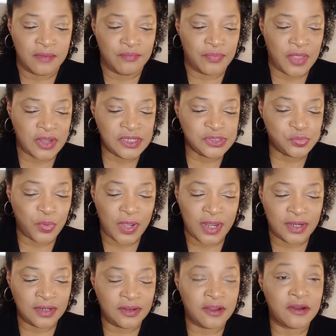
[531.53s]
and he's
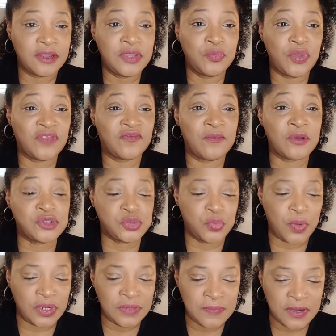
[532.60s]
waiting there. He waits for about
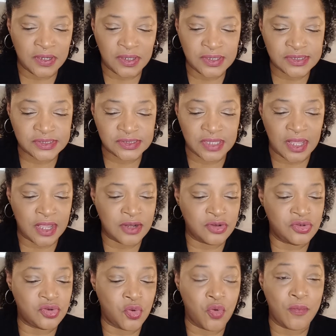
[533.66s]
20 minutes,
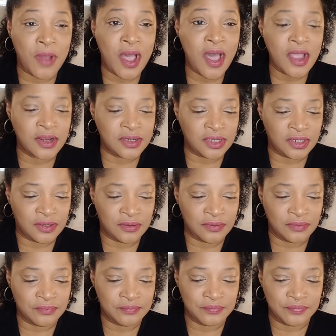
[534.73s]
and no Mahogany.
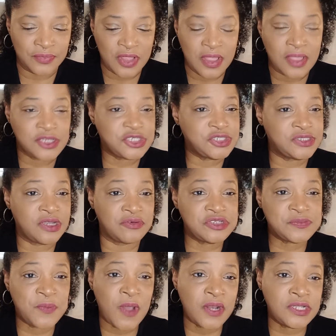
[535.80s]
She's not
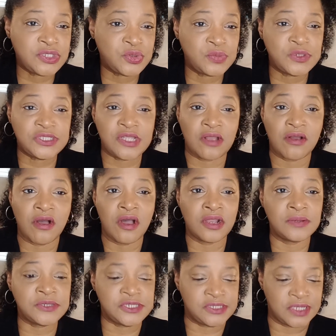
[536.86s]
responding to him. She's not calling
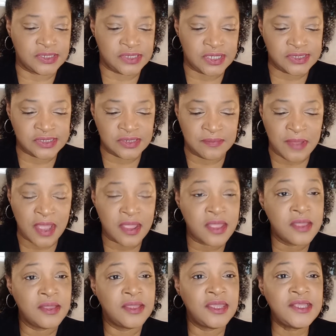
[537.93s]
him. She's not texting him back.
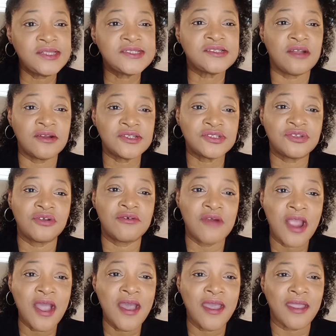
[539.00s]
He starts to
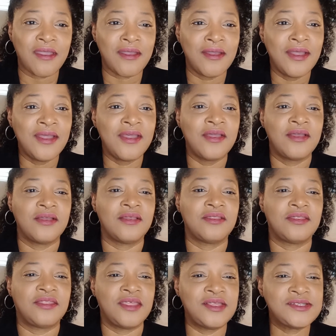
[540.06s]
cry.
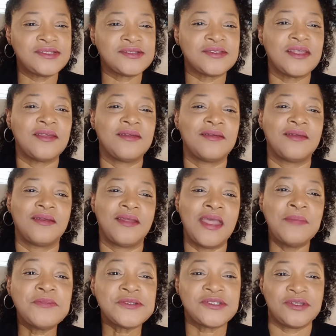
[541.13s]
This
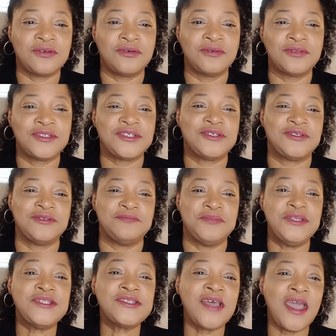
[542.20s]
episode should
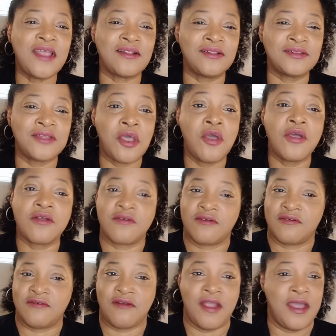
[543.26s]
be titled
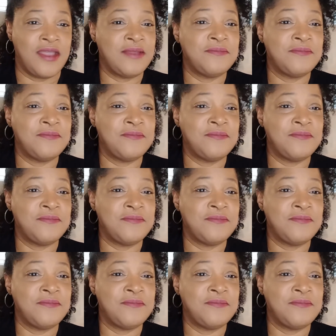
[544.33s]
Cry